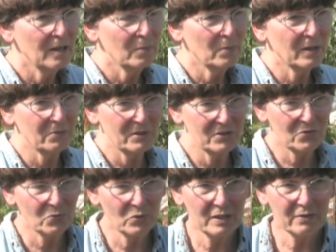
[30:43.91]
But
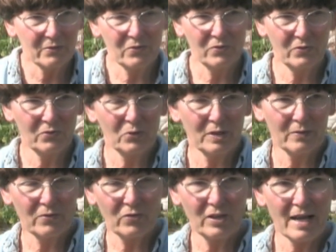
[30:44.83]
we've
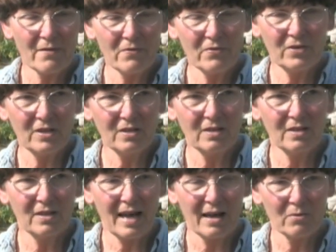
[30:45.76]
left
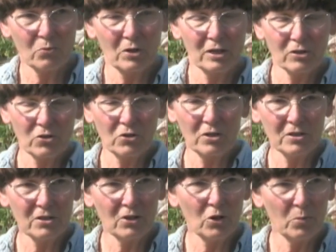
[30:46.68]
that one
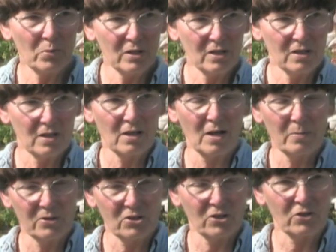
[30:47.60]
corner open and the
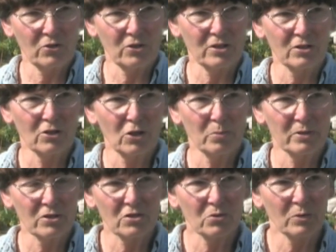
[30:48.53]
opposite corner
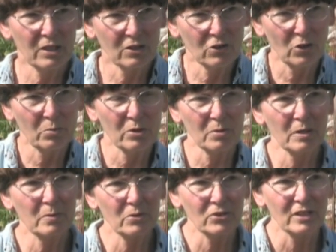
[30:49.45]
open so we can open them
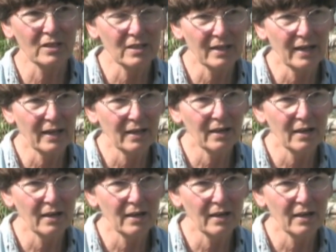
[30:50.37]
up during the day.